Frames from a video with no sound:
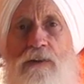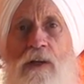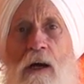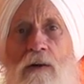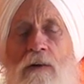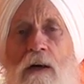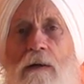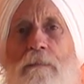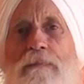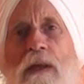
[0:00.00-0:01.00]
chakra,
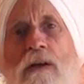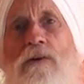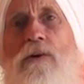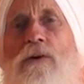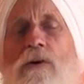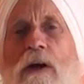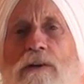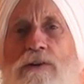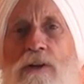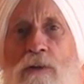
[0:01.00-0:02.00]
and you're
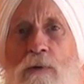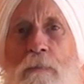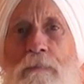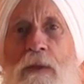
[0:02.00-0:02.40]
going to